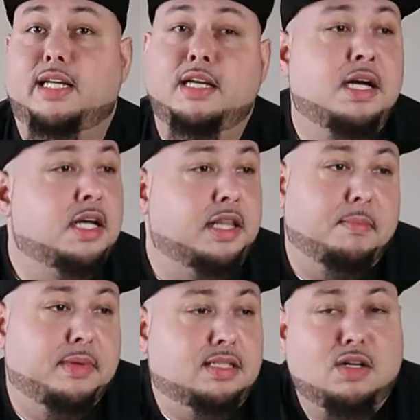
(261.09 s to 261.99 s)

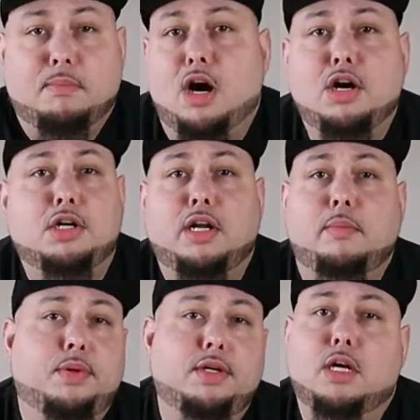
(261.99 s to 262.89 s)
They missed the marker.
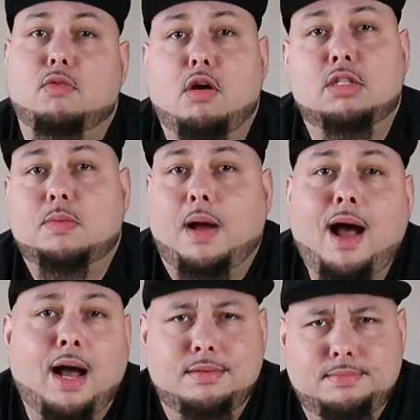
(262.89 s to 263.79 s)
They put it in the wrong
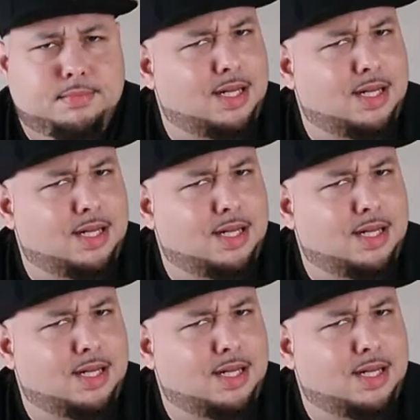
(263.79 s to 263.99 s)
spot.